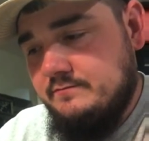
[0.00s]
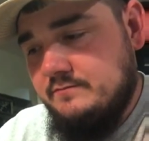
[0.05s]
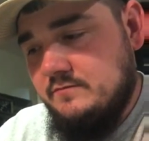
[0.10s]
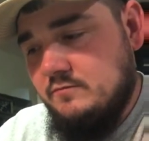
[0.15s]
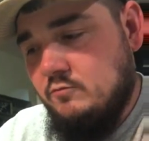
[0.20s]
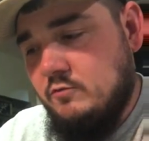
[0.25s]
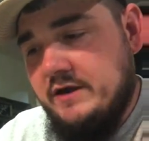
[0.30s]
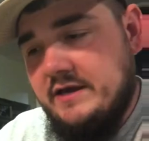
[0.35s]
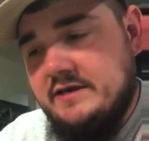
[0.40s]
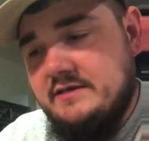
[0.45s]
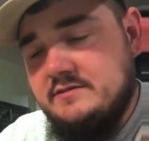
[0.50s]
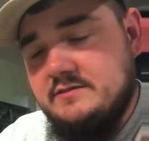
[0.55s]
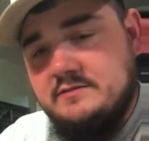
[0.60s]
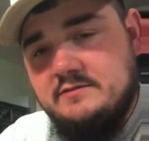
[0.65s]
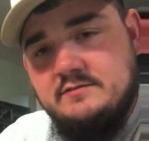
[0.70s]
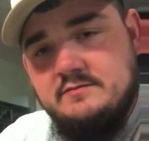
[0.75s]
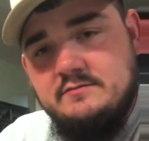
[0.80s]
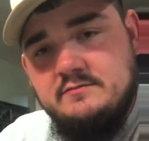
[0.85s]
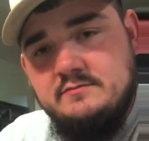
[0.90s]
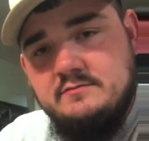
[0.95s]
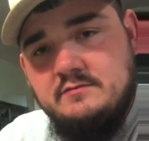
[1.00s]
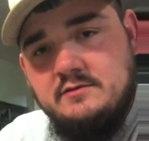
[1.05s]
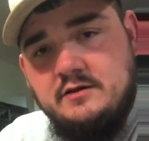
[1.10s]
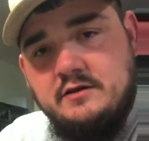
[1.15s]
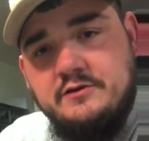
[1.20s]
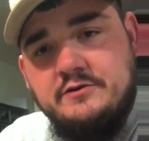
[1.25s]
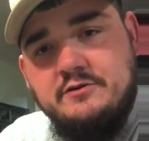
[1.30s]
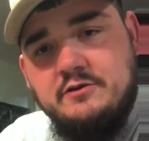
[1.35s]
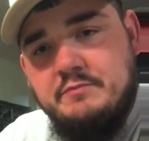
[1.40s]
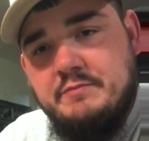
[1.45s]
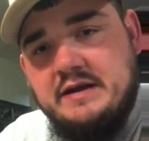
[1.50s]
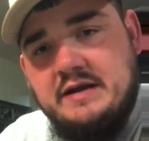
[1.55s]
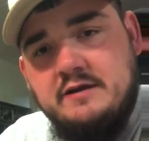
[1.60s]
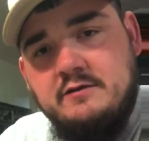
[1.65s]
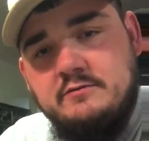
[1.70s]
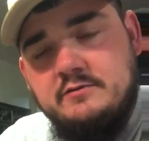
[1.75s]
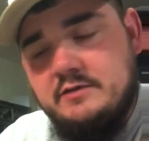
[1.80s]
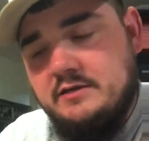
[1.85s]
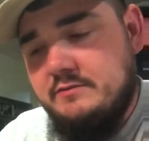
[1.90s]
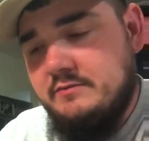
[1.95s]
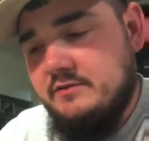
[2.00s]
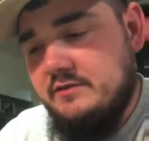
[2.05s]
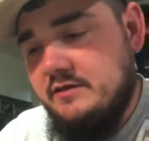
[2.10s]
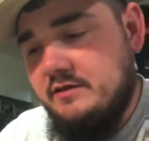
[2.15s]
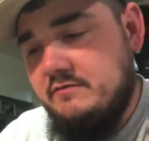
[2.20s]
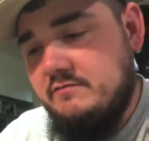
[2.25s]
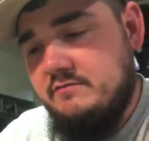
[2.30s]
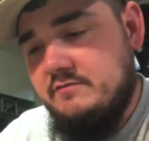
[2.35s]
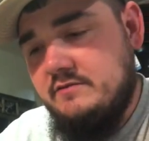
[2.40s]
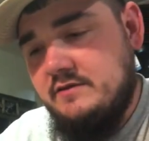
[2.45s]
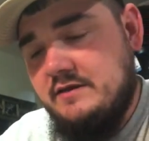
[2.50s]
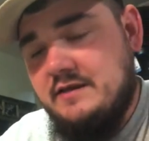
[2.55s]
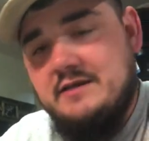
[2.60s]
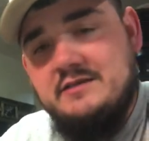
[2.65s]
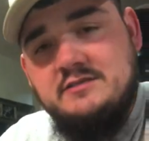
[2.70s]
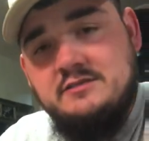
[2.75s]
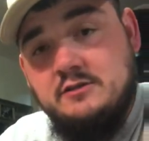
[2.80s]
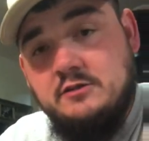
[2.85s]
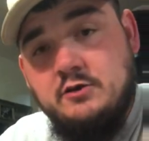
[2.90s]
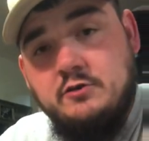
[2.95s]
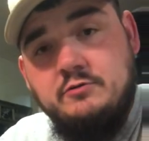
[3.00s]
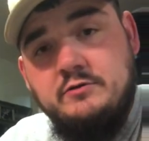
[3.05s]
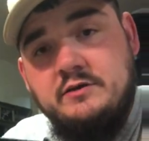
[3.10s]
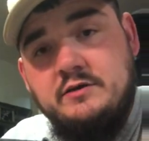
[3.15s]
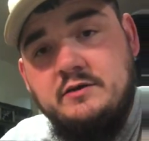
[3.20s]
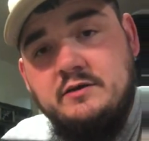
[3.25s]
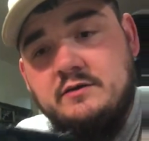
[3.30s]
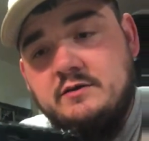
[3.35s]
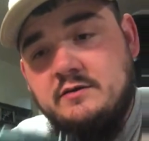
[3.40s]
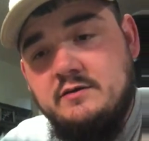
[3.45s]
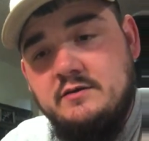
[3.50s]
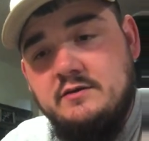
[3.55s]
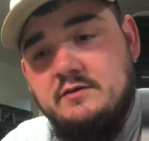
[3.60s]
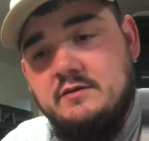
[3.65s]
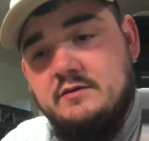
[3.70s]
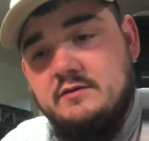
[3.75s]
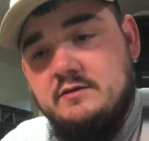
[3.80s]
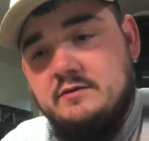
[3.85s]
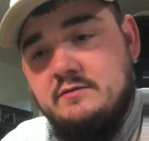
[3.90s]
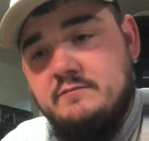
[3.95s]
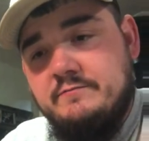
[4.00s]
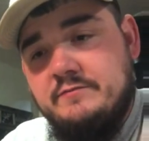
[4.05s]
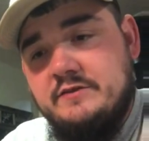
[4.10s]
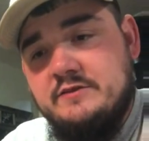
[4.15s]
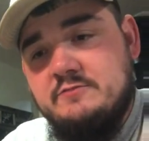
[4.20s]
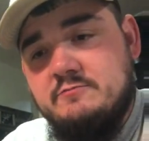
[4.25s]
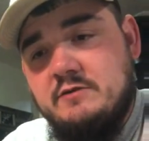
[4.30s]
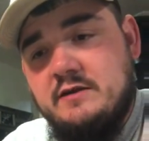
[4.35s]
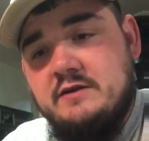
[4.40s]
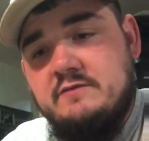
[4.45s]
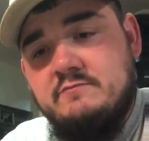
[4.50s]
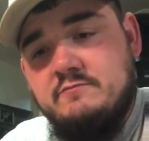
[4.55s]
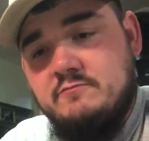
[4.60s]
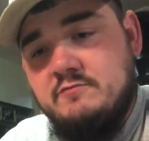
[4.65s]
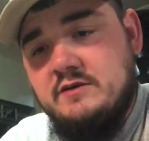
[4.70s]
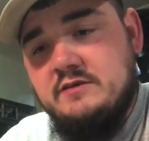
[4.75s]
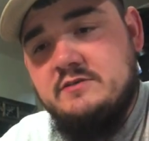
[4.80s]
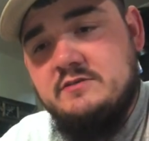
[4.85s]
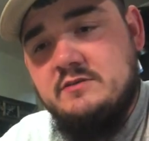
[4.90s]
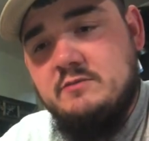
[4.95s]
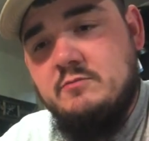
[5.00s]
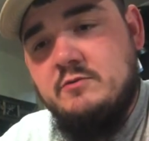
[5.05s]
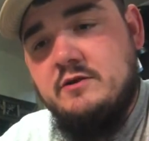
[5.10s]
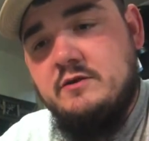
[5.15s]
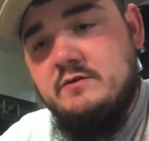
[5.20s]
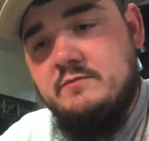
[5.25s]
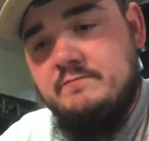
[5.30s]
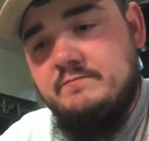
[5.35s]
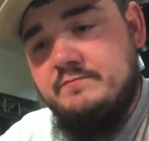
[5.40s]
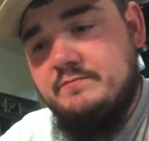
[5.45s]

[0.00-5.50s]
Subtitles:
Weighs under a pound, I believe, and that's loaded, is what I read somewhere.